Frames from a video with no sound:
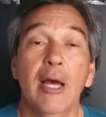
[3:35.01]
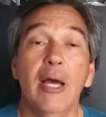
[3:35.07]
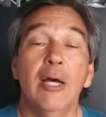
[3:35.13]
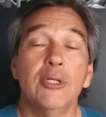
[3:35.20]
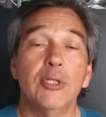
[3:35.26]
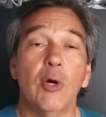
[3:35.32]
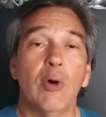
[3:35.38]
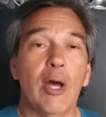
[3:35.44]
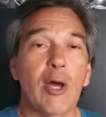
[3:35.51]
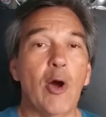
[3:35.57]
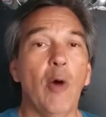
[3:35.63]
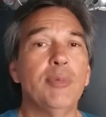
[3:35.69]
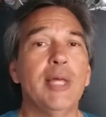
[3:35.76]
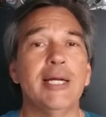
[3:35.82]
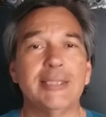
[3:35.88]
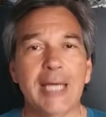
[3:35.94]
So I
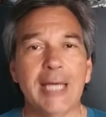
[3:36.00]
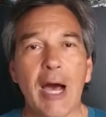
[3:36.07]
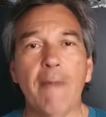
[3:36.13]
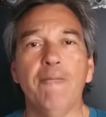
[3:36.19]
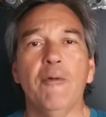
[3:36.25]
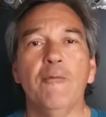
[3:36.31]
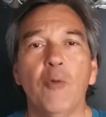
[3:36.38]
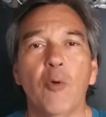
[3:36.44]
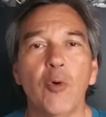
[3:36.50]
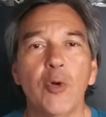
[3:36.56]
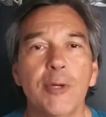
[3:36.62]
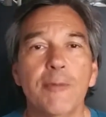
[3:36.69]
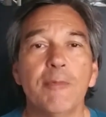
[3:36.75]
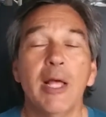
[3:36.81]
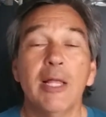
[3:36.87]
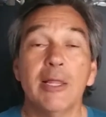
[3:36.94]
hope that's helpful for
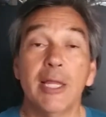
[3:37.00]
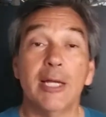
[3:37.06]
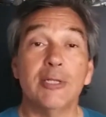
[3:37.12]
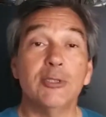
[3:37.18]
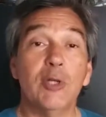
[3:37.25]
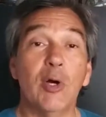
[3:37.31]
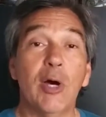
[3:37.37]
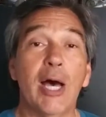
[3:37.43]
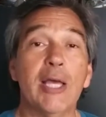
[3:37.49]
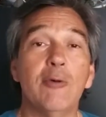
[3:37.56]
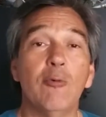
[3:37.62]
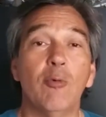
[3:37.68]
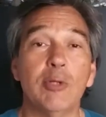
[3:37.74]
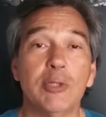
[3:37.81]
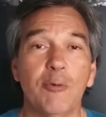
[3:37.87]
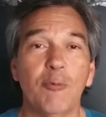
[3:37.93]
you. Let us know
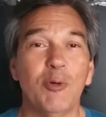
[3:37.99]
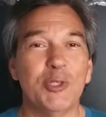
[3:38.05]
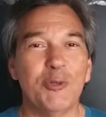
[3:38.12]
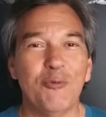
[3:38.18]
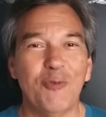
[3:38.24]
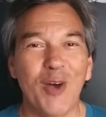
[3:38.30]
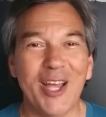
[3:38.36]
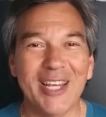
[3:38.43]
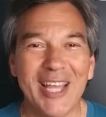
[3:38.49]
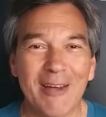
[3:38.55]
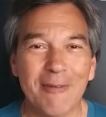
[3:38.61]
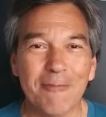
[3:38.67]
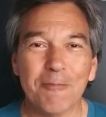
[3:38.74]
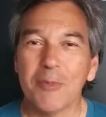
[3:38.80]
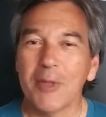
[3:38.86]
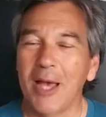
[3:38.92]
what you find
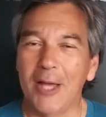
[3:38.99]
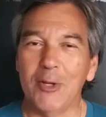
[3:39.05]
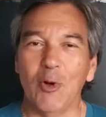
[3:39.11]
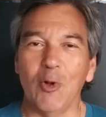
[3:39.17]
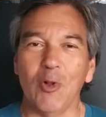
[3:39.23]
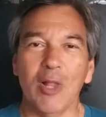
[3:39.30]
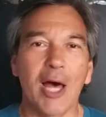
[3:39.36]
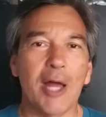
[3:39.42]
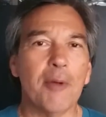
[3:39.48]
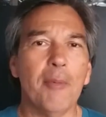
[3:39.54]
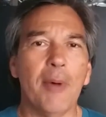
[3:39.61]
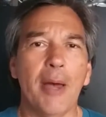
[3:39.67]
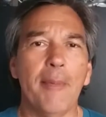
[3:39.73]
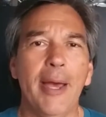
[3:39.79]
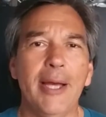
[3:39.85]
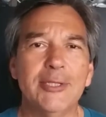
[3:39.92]
out. I know a lot of
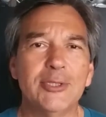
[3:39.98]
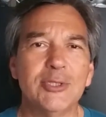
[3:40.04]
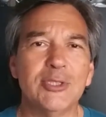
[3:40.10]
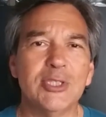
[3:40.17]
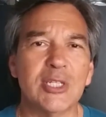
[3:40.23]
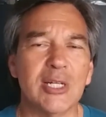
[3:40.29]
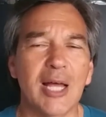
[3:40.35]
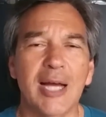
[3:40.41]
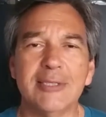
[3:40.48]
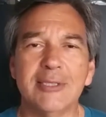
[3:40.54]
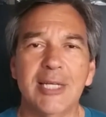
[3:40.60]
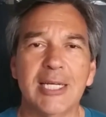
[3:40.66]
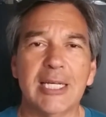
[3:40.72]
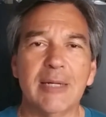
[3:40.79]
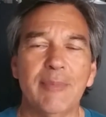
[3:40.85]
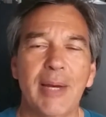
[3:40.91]
my patients and clients, they
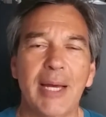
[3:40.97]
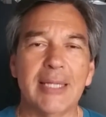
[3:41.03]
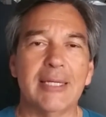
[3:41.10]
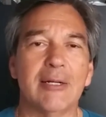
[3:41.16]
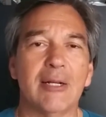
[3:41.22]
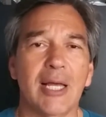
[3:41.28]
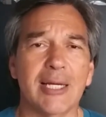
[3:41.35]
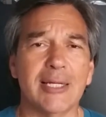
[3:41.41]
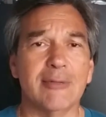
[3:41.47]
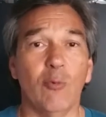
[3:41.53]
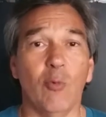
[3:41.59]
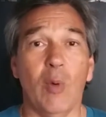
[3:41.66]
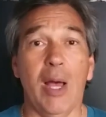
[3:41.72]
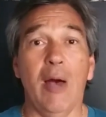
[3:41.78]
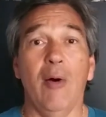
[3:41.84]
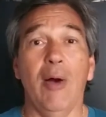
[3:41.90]
come back, they're like,
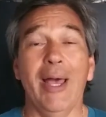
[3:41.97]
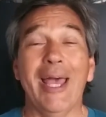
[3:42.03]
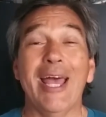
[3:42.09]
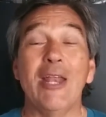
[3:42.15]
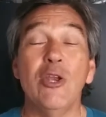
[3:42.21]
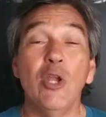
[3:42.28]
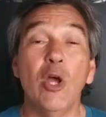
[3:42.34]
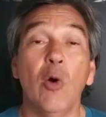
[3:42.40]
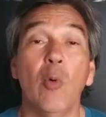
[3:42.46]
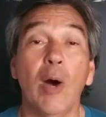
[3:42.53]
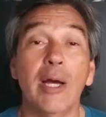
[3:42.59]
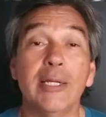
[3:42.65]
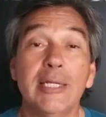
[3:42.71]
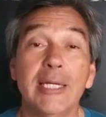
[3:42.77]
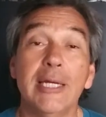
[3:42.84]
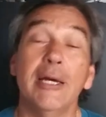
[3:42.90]
wow, I had no
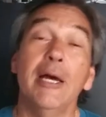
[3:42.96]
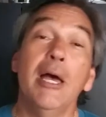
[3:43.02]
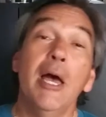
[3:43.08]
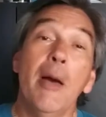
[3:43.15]
idea.